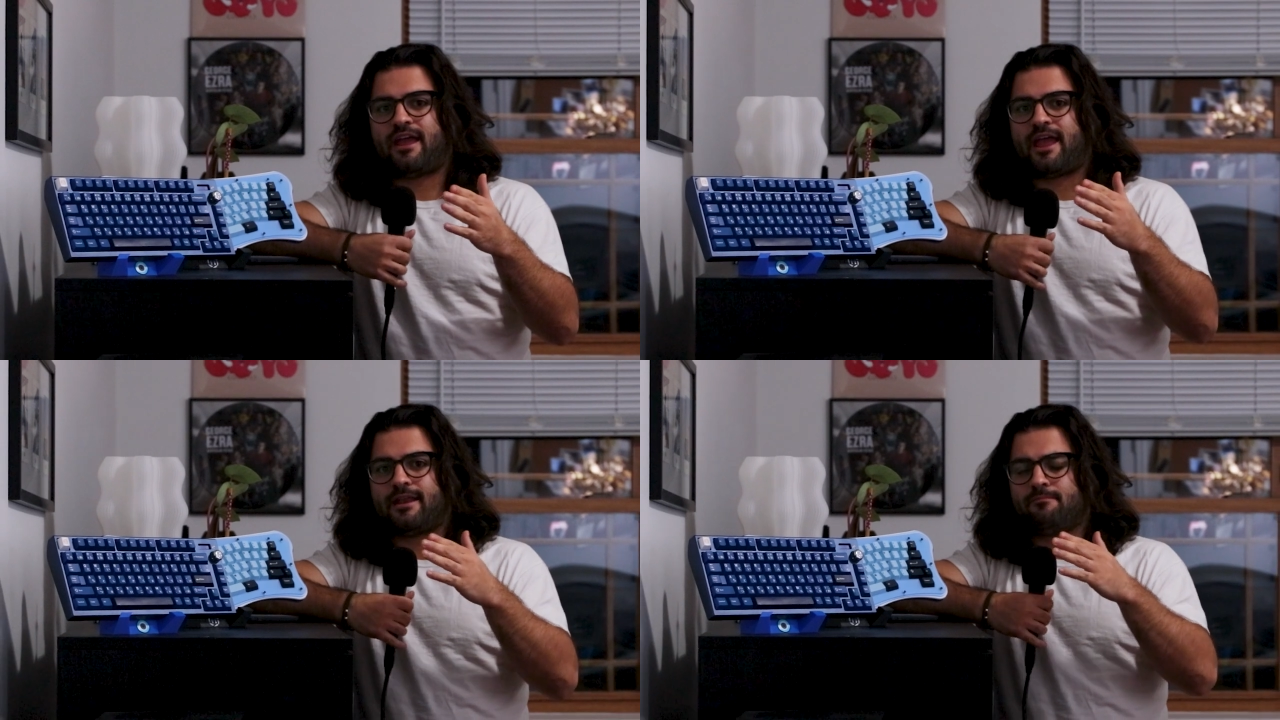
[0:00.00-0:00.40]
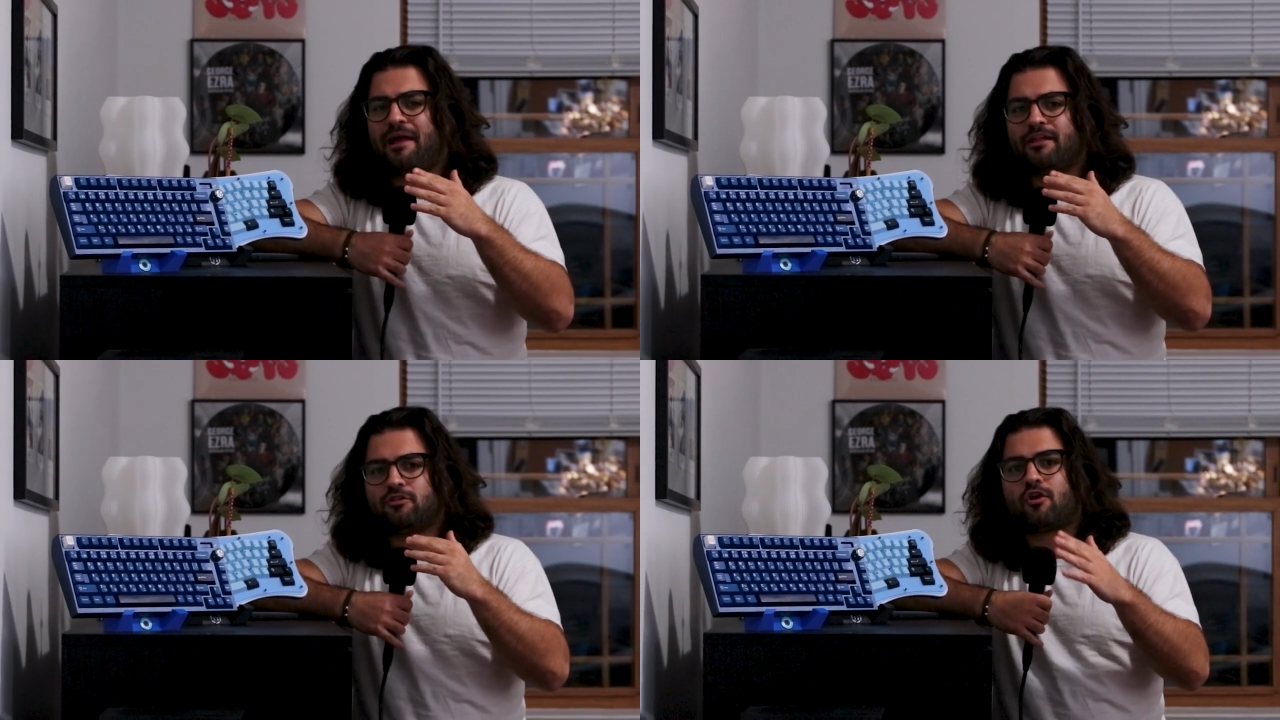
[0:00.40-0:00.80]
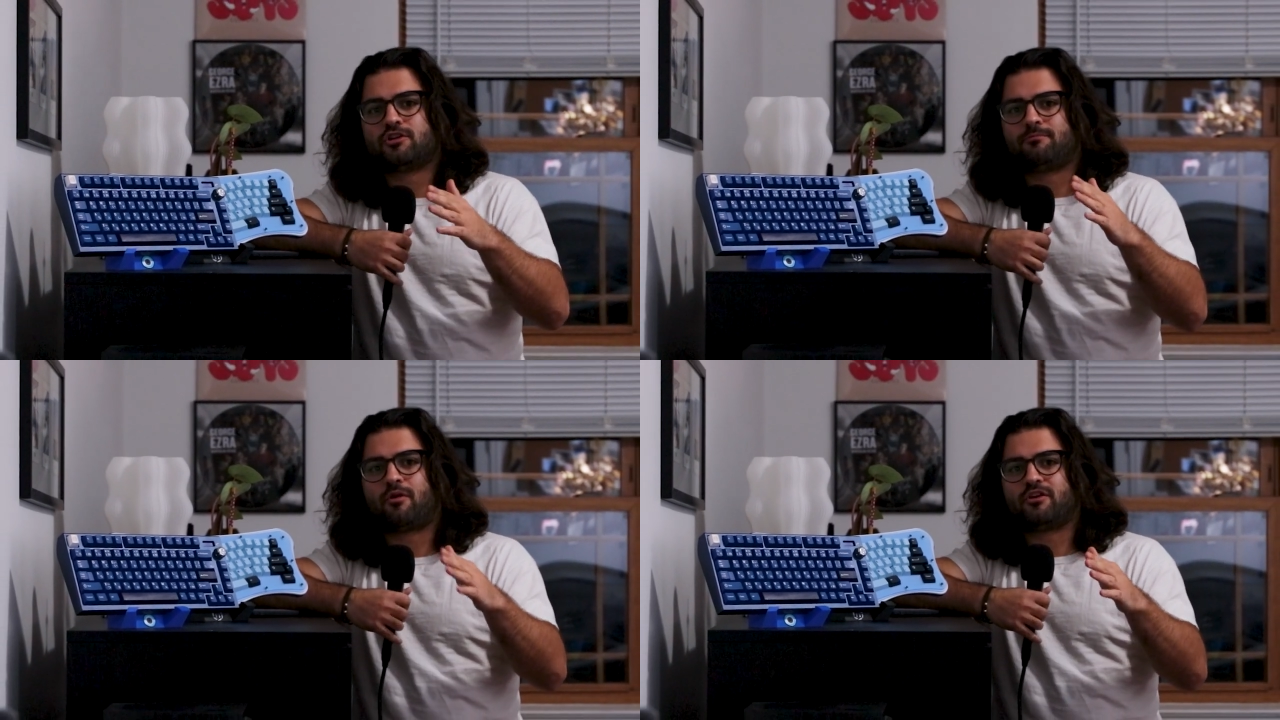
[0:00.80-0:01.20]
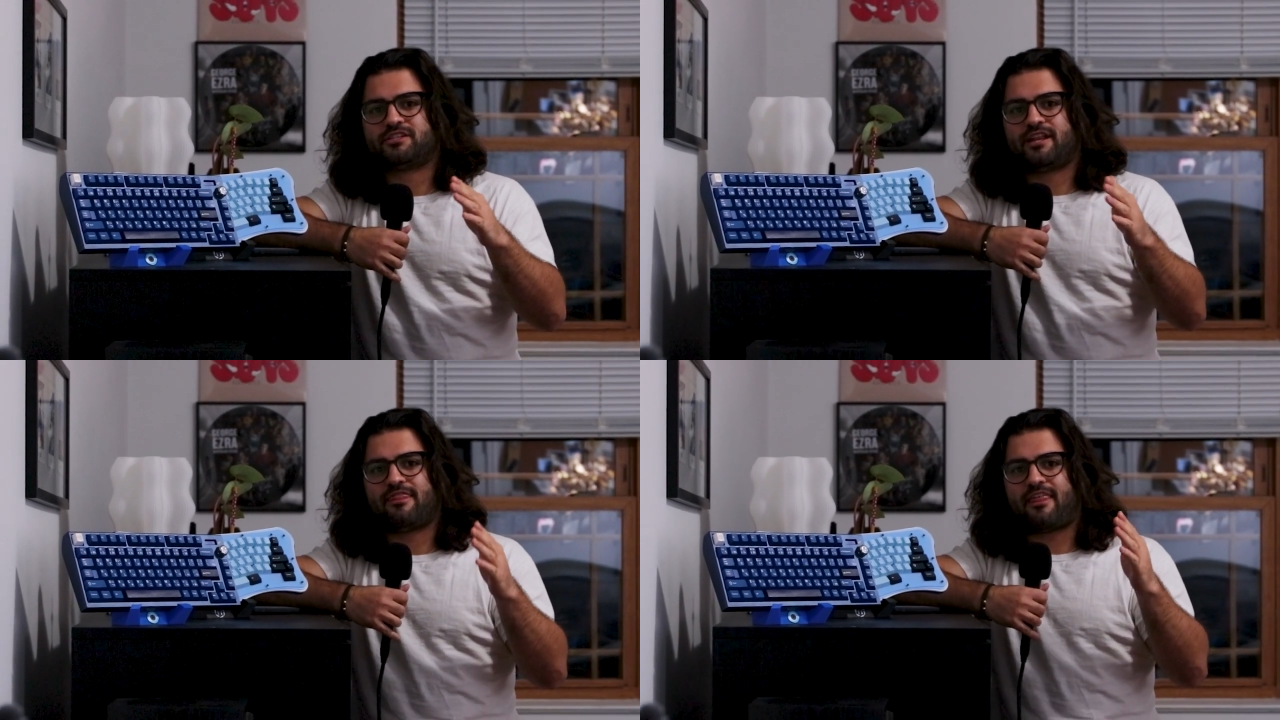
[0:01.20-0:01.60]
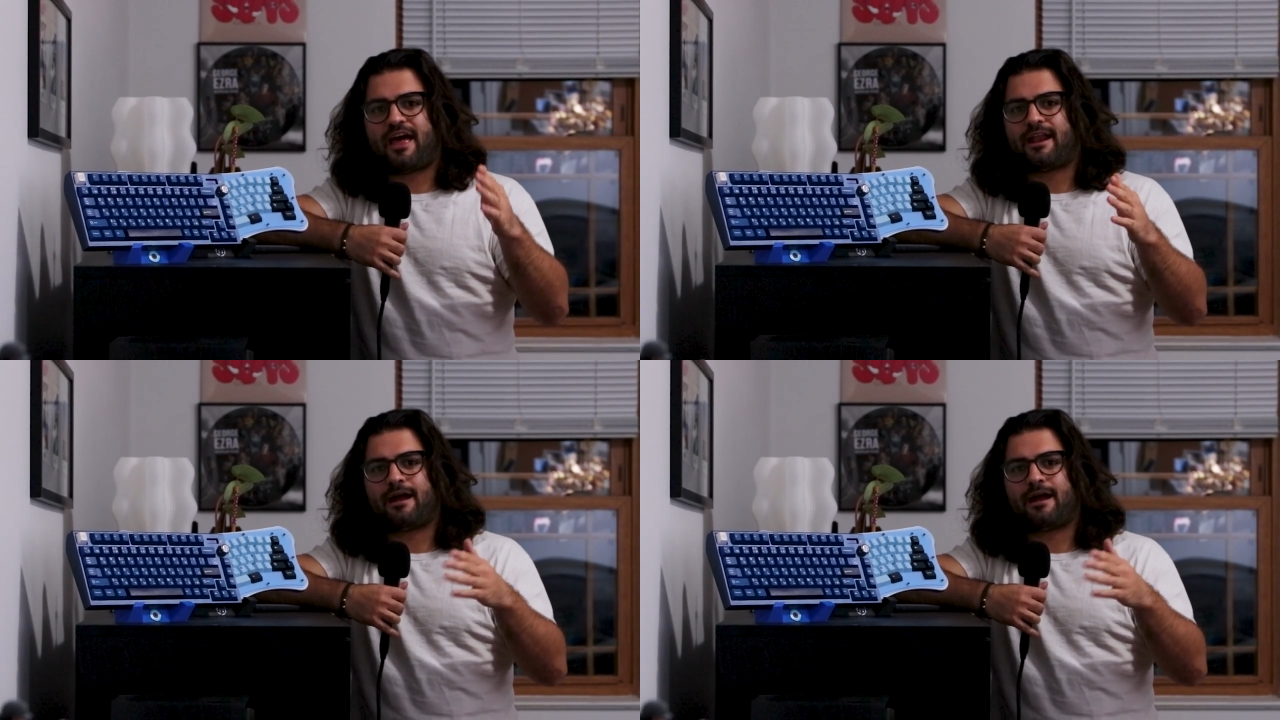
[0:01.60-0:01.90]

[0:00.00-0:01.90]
and by a large margin at that.